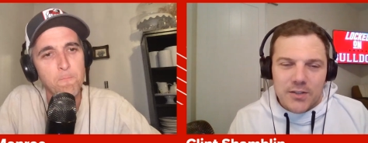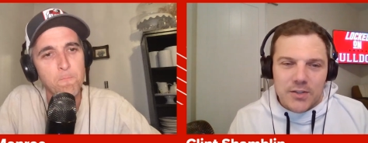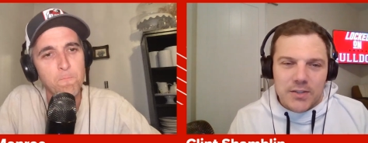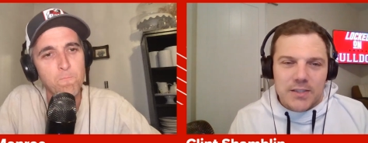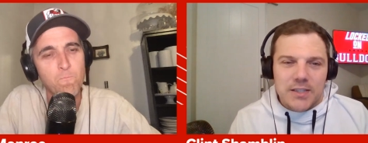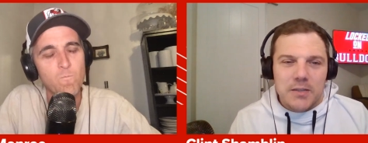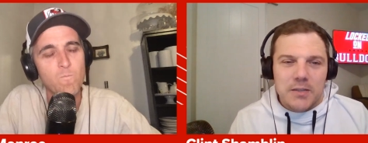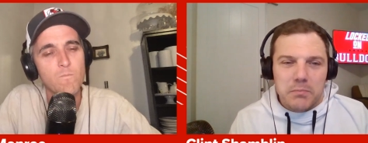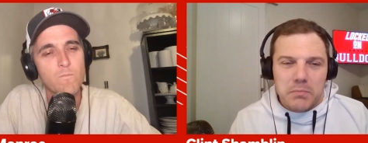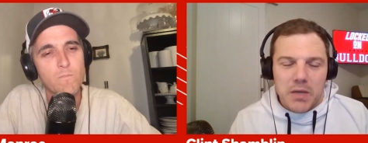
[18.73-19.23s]
Speaker 1: to
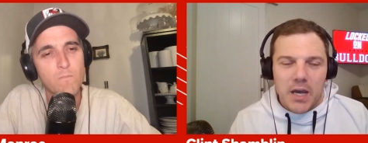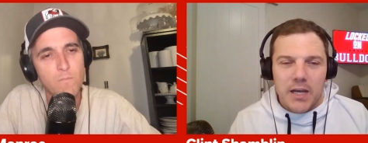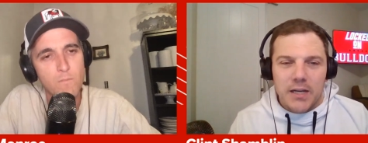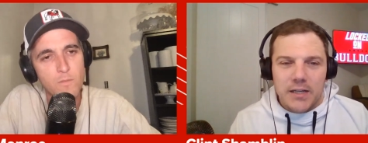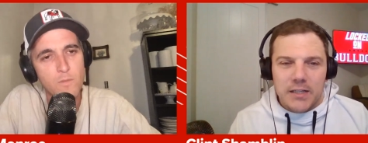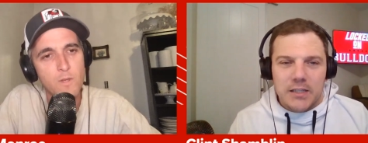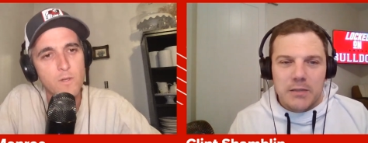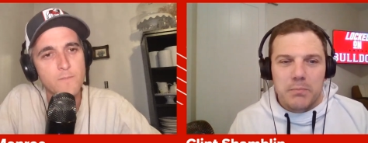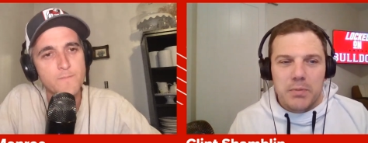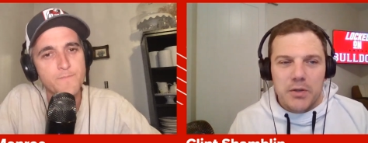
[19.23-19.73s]
sit
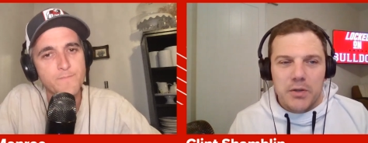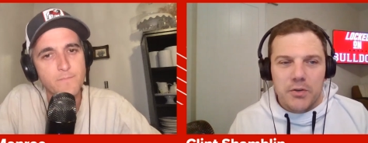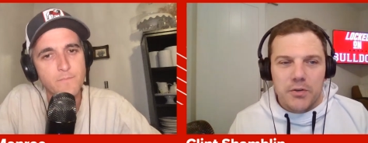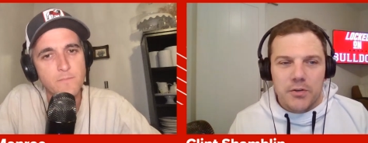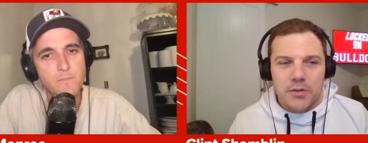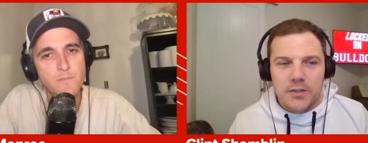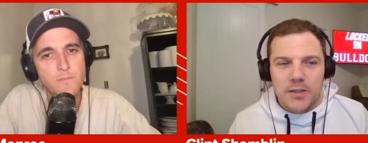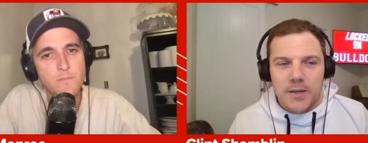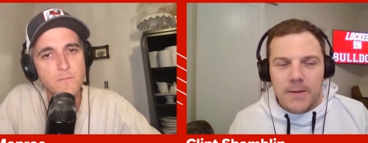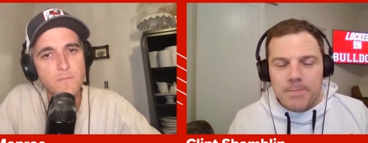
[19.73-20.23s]
behind
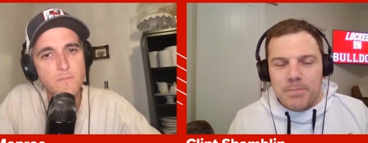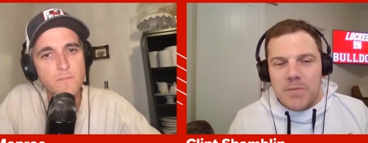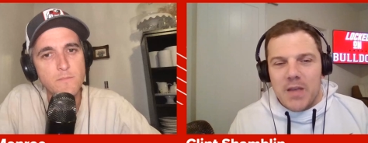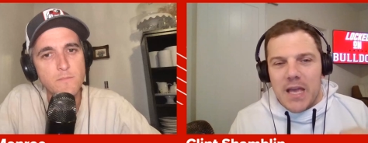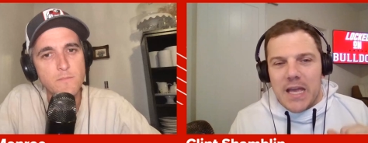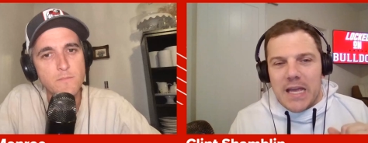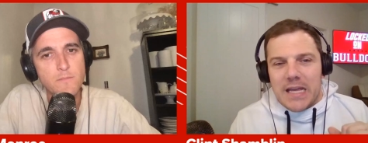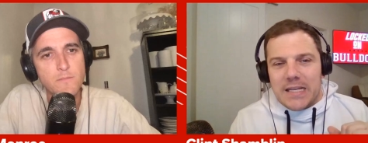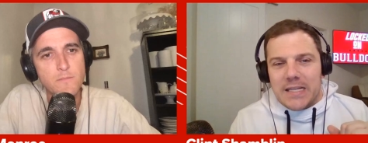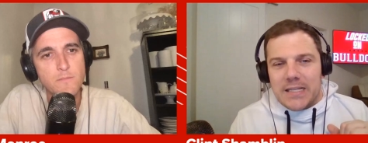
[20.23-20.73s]
computers
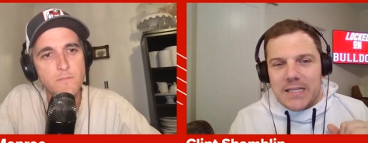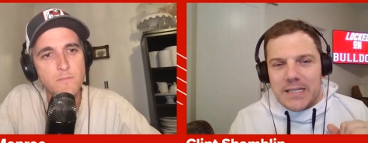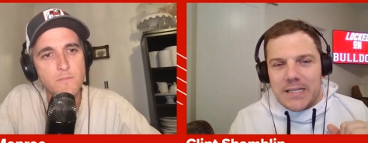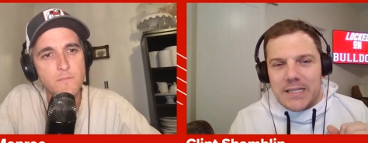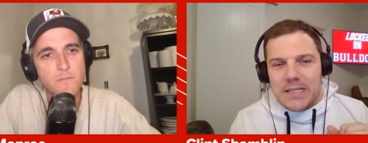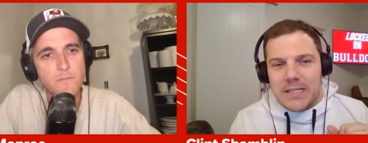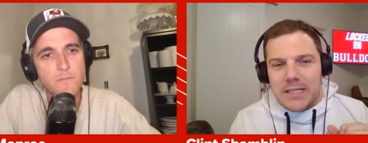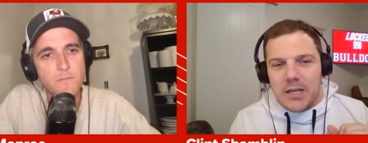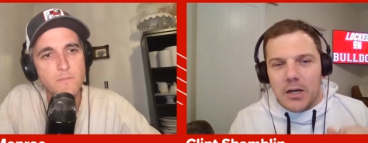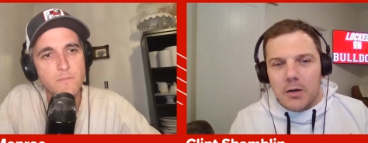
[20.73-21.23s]
and
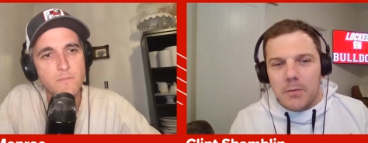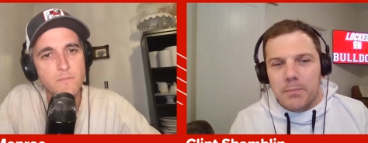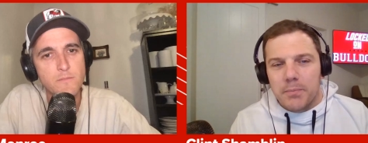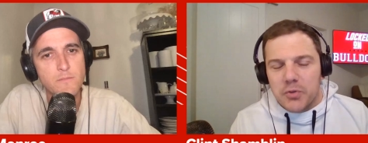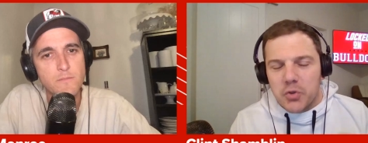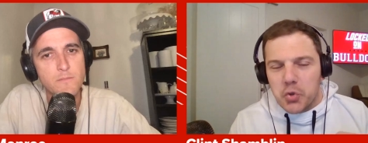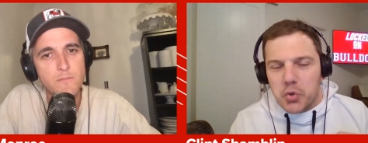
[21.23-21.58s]
dump